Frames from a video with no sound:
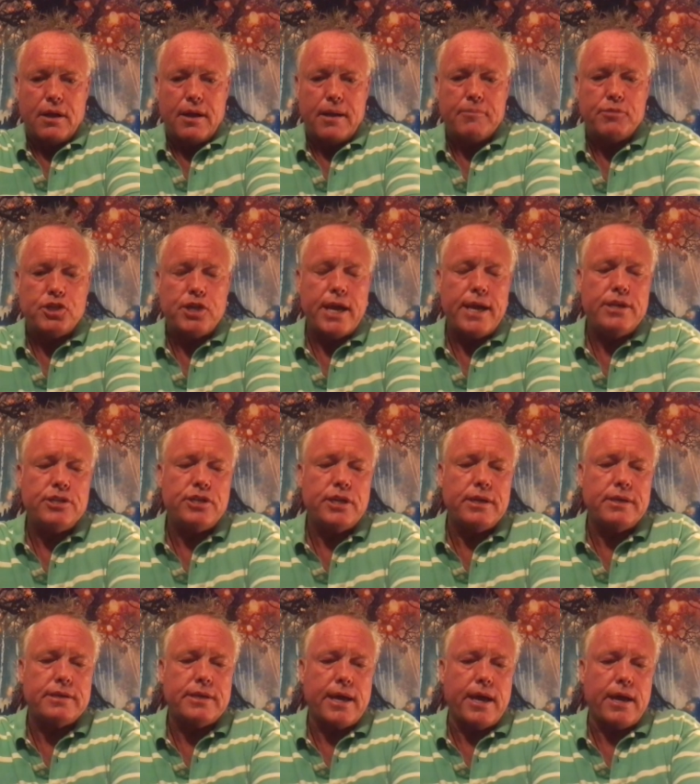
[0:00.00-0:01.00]
I'm
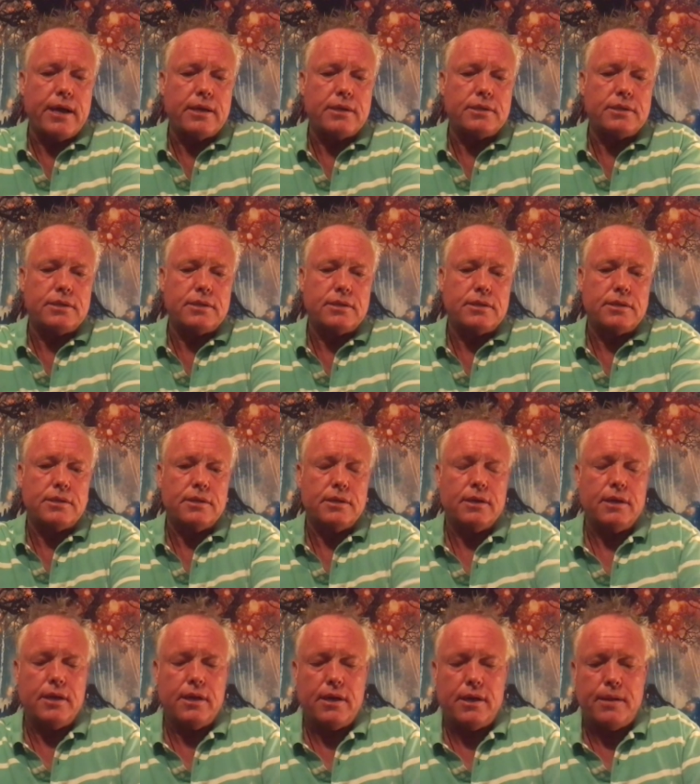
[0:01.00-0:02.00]
changing depths
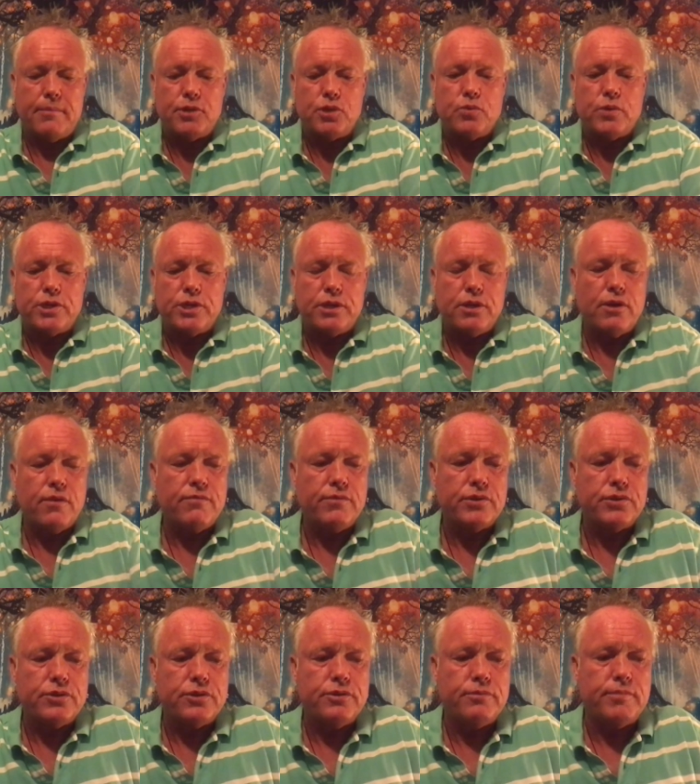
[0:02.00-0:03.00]
and I'm switching
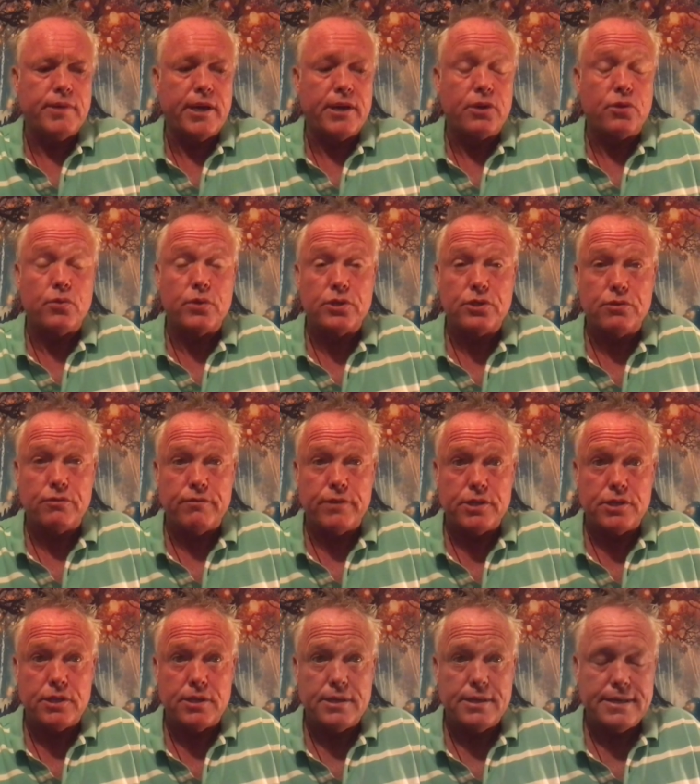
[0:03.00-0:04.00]
over to my Crystal
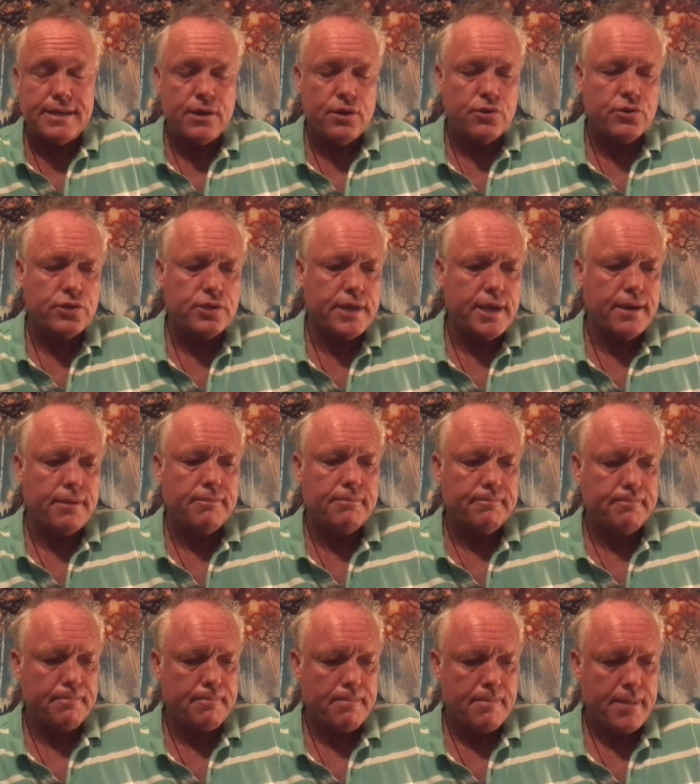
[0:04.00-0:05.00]
Vision tarot
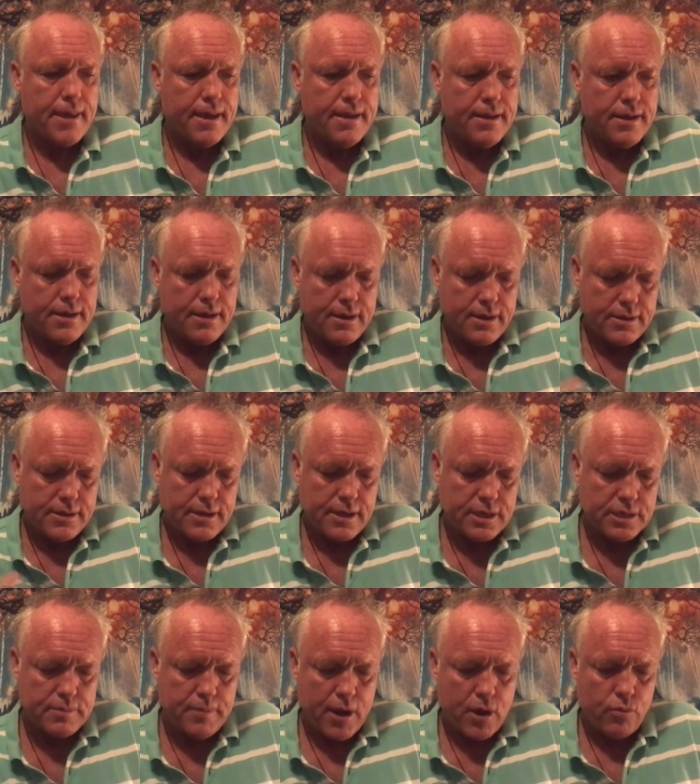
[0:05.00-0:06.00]
set.
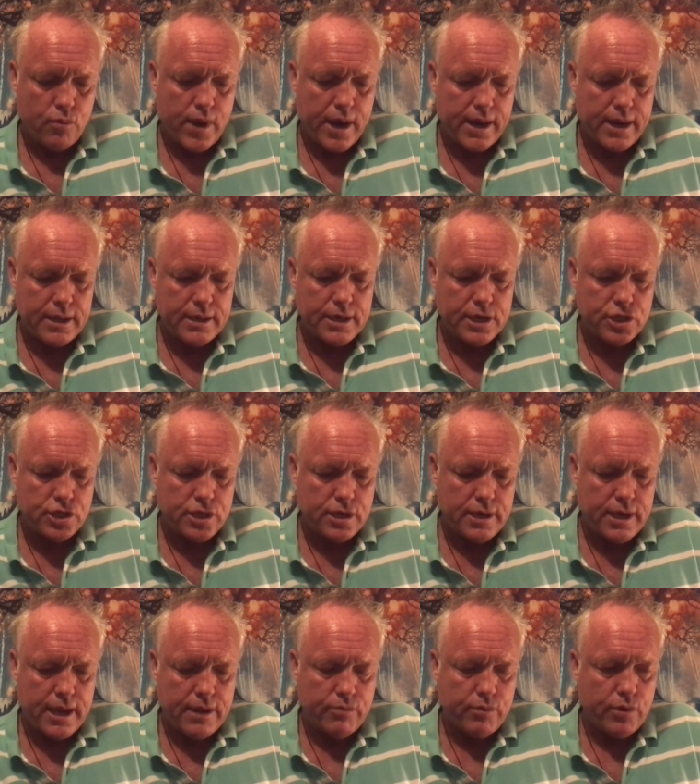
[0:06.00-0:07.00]
Tell us about
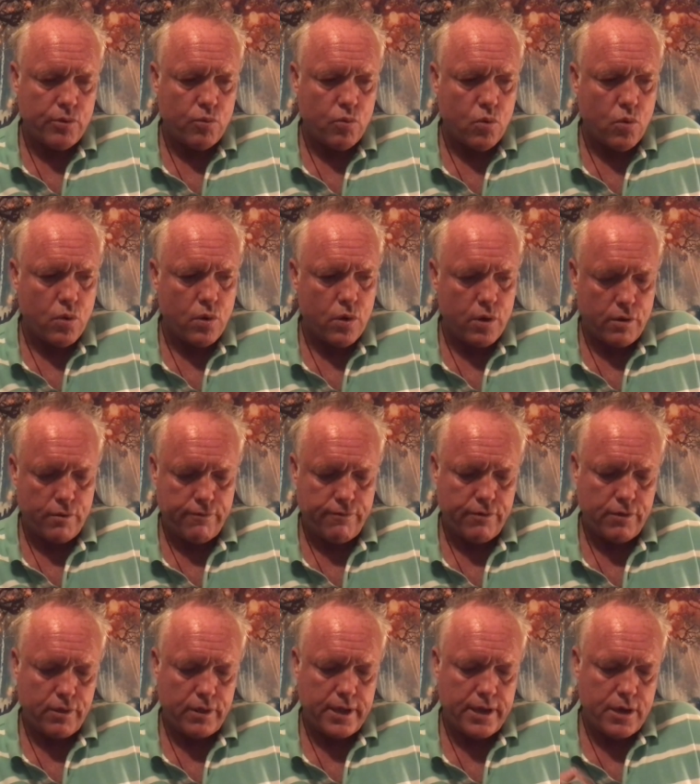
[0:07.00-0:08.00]
recognition and reward
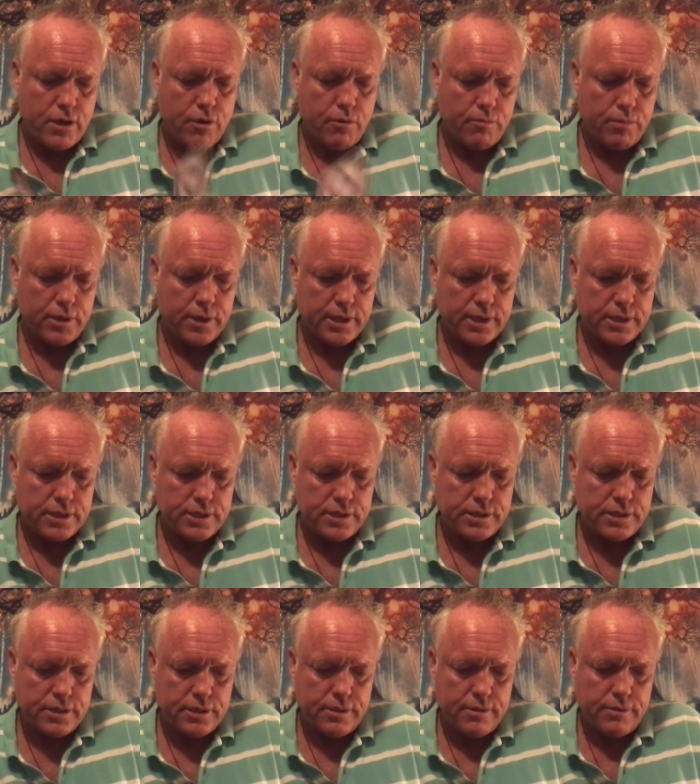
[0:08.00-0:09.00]
for Leo,
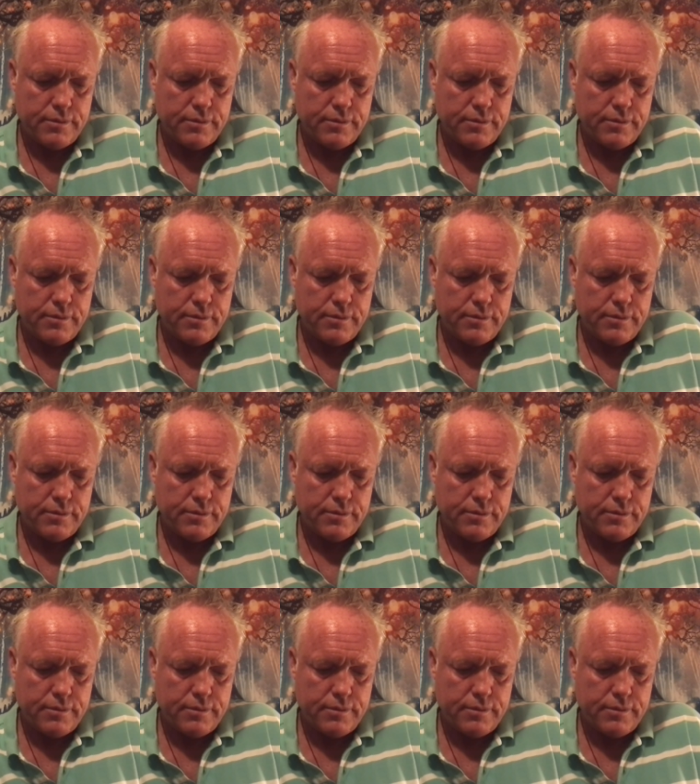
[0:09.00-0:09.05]
please.